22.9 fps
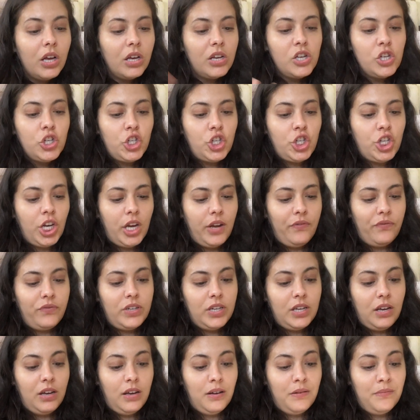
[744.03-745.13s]
shift.
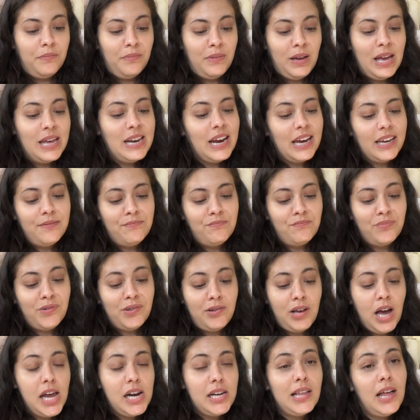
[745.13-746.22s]
And I
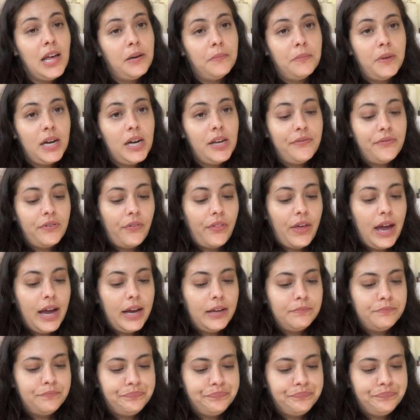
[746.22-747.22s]
got a lot of money for that.